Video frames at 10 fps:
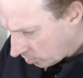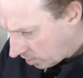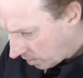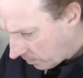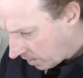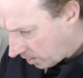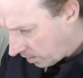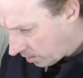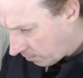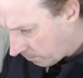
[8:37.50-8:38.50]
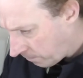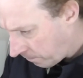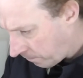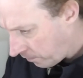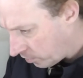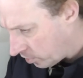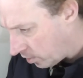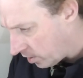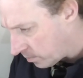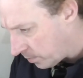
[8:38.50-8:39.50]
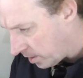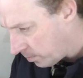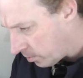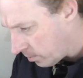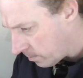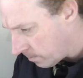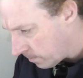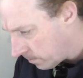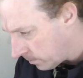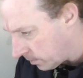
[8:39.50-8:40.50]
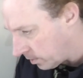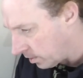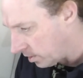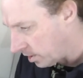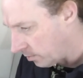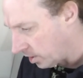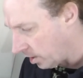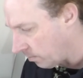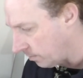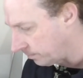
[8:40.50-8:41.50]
jam that in the front USB port. There we go.